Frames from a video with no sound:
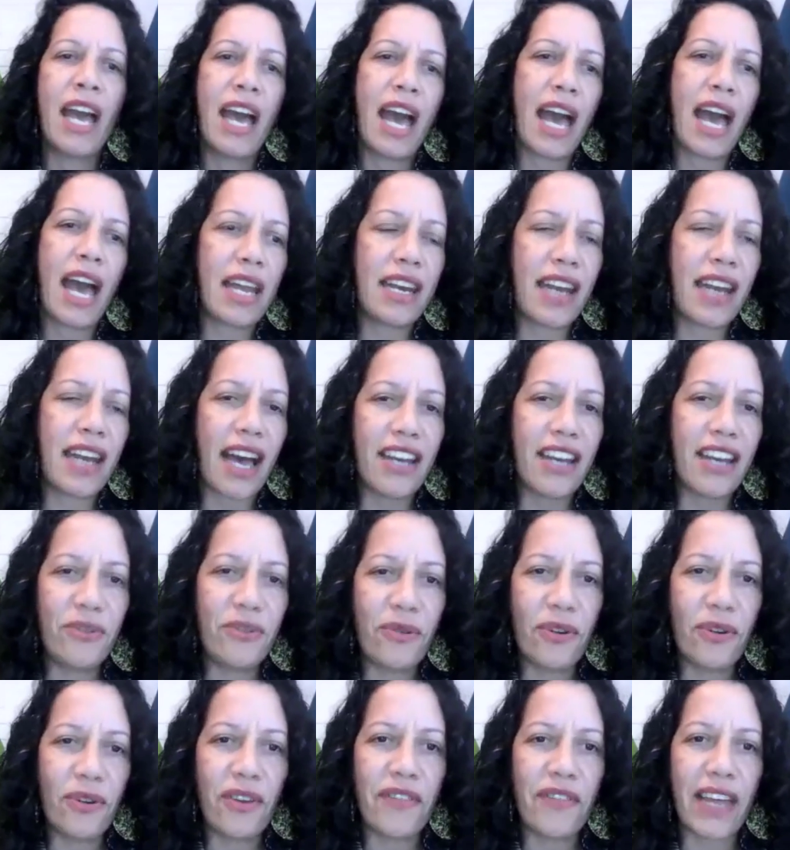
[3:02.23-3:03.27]
And I
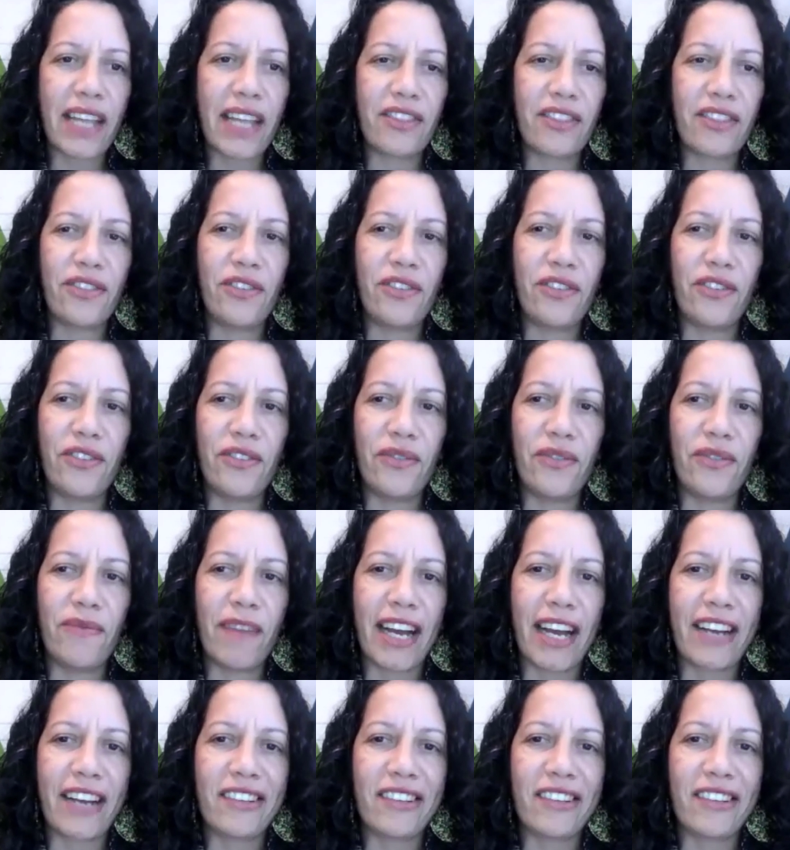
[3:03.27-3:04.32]
do all of that through
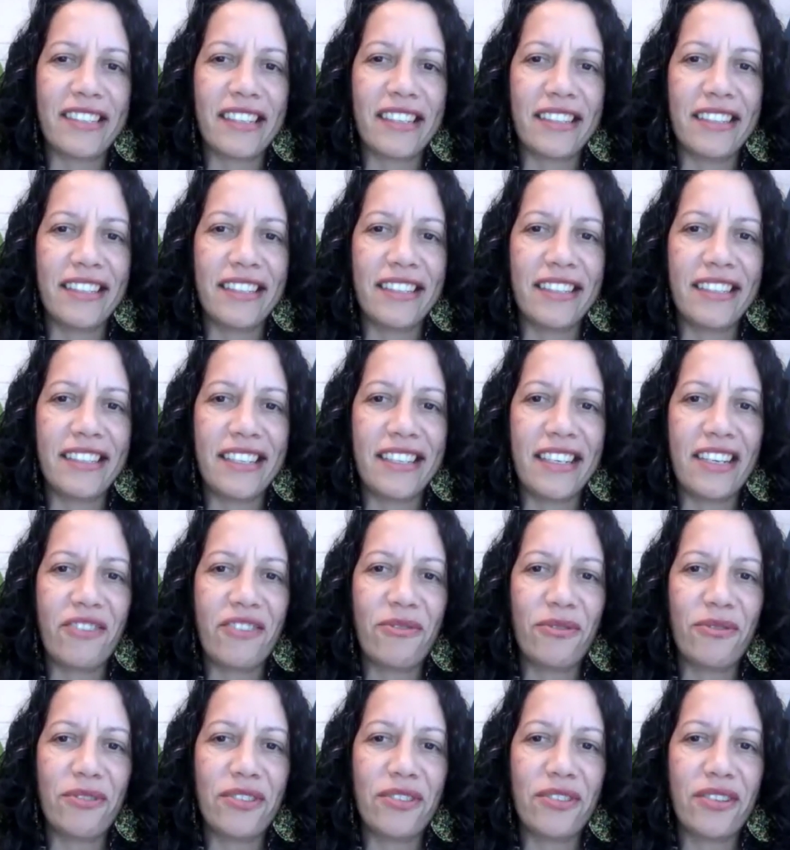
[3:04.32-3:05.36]
my consultancy
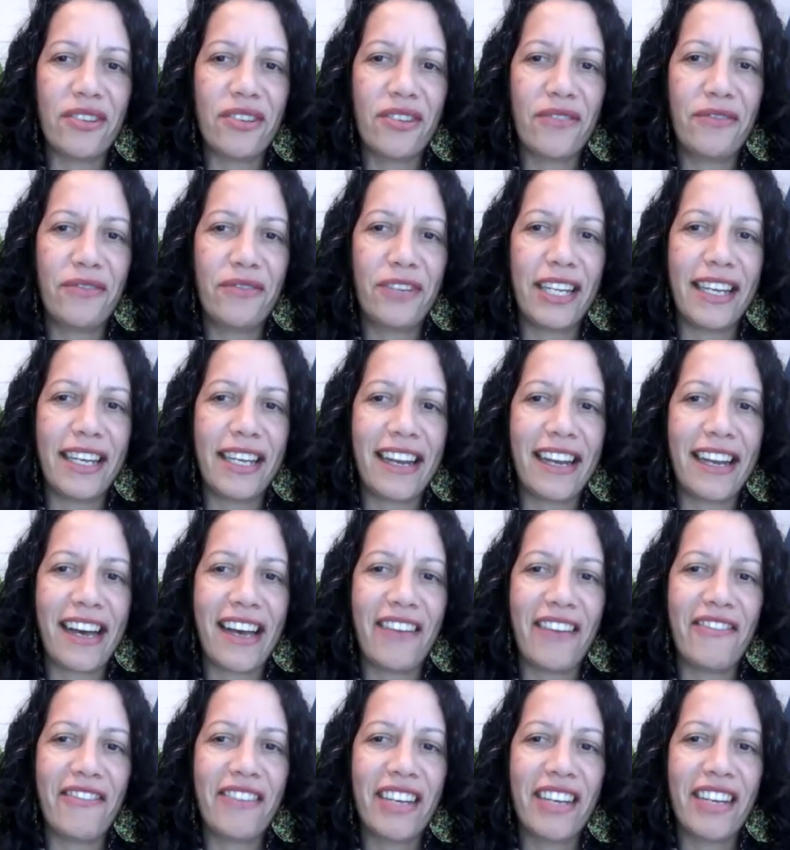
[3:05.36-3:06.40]
called Fully
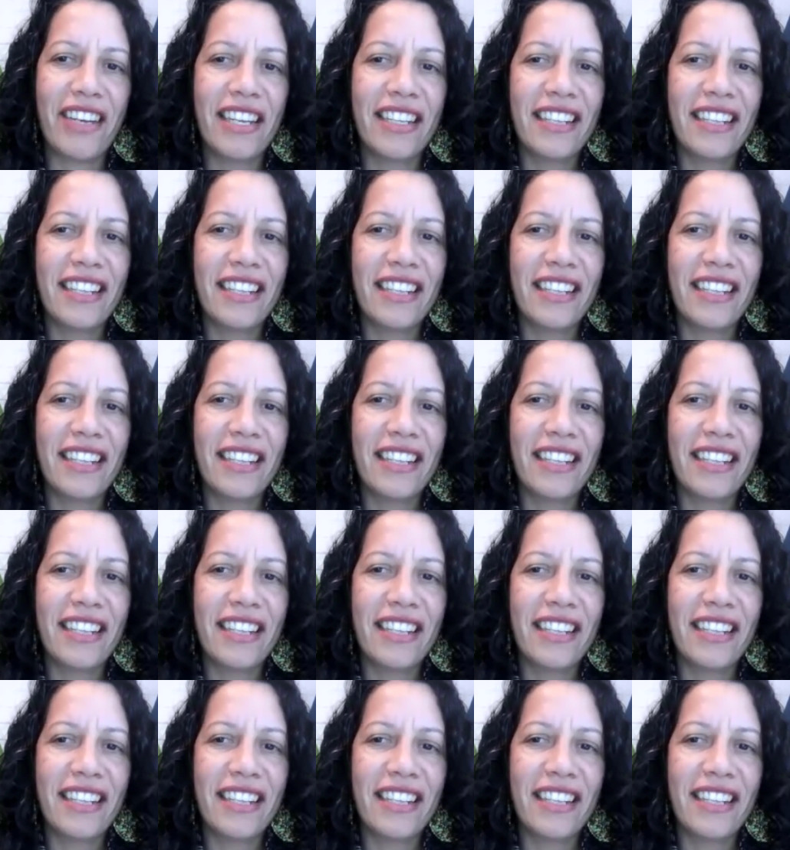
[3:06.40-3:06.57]
Alive.